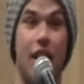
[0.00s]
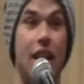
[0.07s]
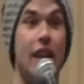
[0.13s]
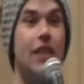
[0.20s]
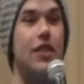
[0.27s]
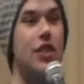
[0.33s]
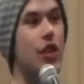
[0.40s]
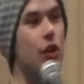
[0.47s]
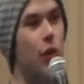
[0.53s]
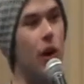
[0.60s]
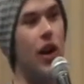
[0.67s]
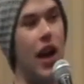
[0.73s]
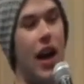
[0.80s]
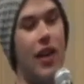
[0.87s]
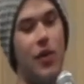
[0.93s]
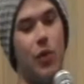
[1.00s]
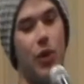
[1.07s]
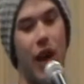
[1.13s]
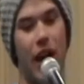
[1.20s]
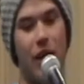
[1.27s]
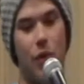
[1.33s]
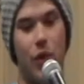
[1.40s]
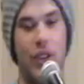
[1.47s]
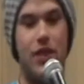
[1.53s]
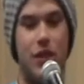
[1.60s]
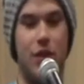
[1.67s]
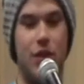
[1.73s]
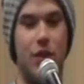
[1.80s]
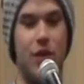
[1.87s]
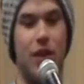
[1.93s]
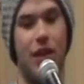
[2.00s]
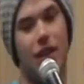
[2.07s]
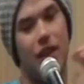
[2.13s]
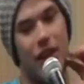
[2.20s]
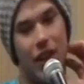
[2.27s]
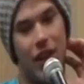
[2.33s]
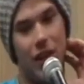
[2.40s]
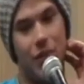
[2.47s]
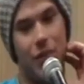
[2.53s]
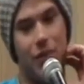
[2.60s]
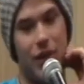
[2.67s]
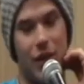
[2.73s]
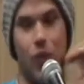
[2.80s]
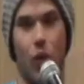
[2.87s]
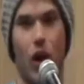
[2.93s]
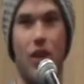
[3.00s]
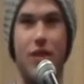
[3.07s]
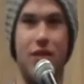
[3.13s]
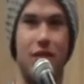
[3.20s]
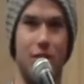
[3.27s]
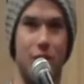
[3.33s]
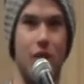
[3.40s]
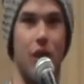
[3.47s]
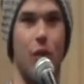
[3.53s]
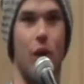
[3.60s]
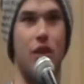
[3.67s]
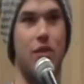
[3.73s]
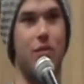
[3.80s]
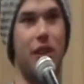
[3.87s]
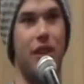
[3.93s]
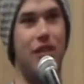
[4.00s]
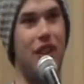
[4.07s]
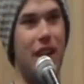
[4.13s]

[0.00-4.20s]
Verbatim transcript: He's, you know what? I when I went to him and watched, you know, watch him play.